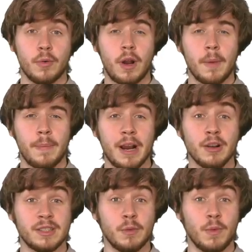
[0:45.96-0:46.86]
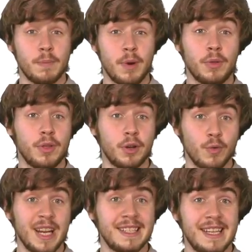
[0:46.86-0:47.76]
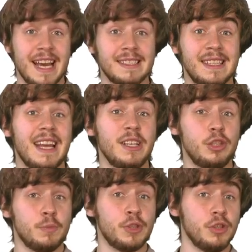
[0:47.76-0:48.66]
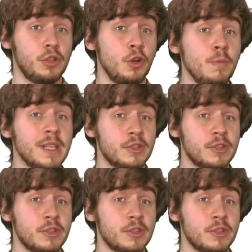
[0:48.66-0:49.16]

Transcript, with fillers: through comparison with both the Greek text and Egyptian tomb